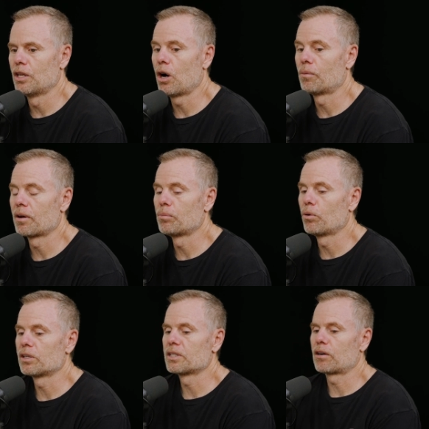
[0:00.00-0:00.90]
No, my
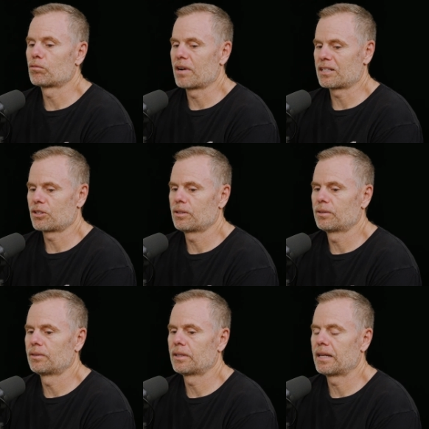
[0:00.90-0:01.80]
boys now
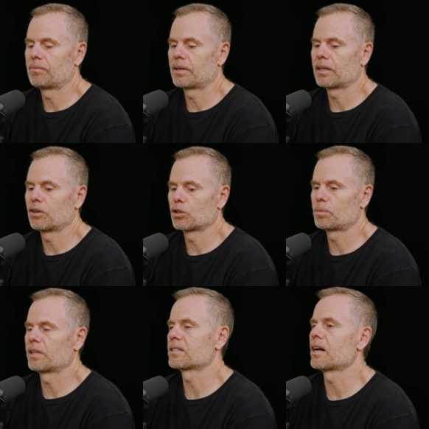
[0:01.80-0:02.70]
wrestle and okay. My
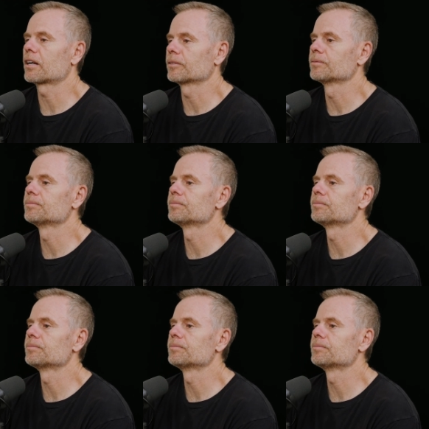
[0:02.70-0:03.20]
girls play soccer.